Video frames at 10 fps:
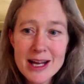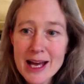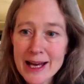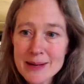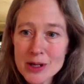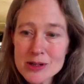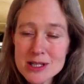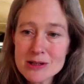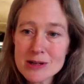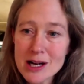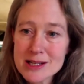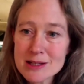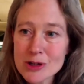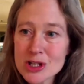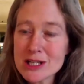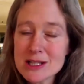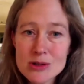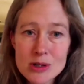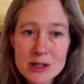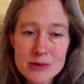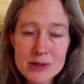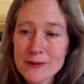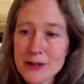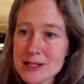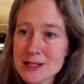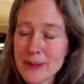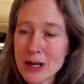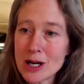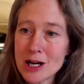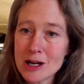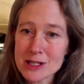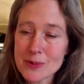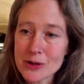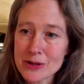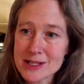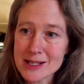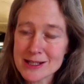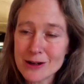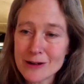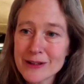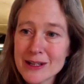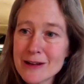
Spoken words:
And I'm going to ask Roisin to talk to us first about her experiences of